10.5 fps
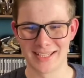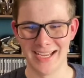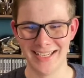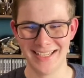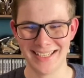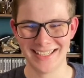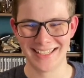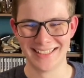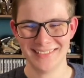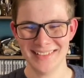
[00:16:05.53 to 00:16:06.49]
okay.
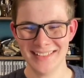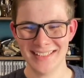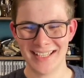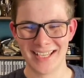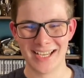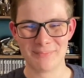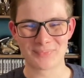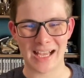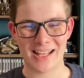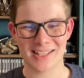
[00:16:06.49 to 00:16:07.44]

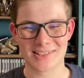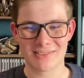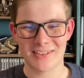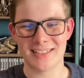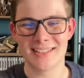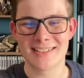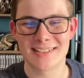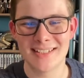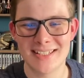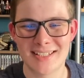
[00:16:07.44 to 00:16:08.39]
um, Alex Rooney, does
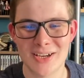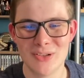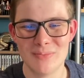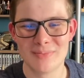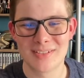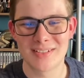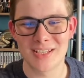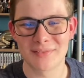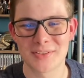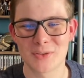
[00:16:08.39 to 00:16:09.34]
the dome
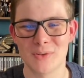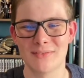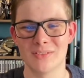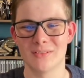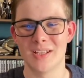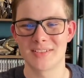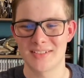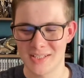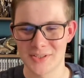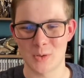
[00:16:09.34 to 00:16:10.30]
stuff swivel? Uh,
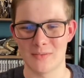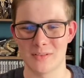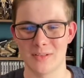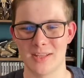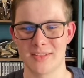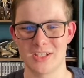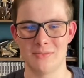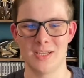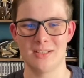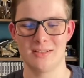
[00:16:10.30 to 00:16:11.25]
still swivel, I think
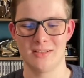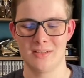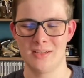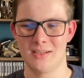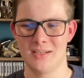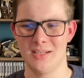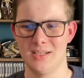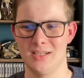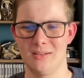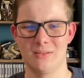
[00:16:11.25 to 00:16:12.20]
you mean.
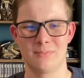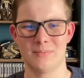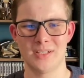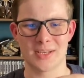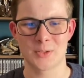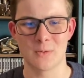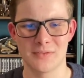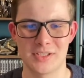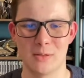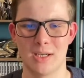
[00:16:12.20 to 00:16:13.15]
Uh, oh, yeah,
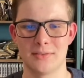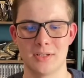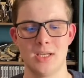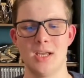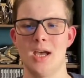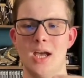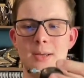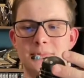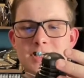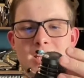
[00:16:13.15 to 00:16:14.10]
swivel still, whatever.
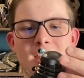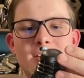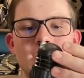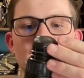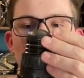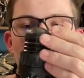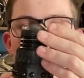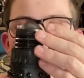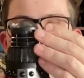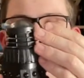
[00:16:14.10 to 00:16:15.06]
Um, so yeah, it does on,
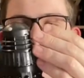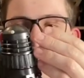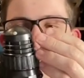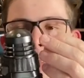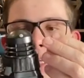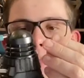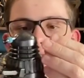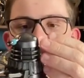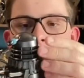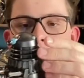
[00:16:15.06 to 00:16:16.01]
on this planet Dalek. I'm
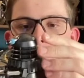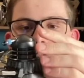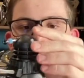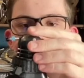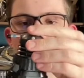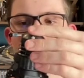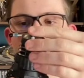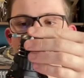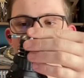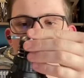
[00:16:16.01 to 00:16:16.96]
assuming you you're
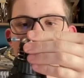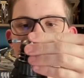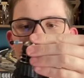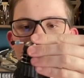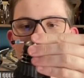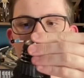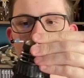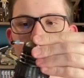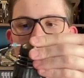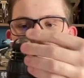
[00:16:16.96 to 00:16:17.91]
referring to there. So
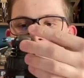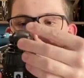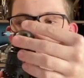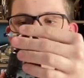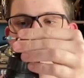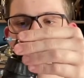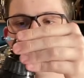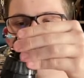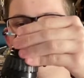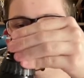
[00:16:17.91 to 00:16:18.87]
yeah, it still
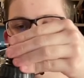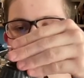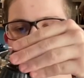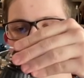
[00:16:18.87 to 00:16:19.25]
you know goes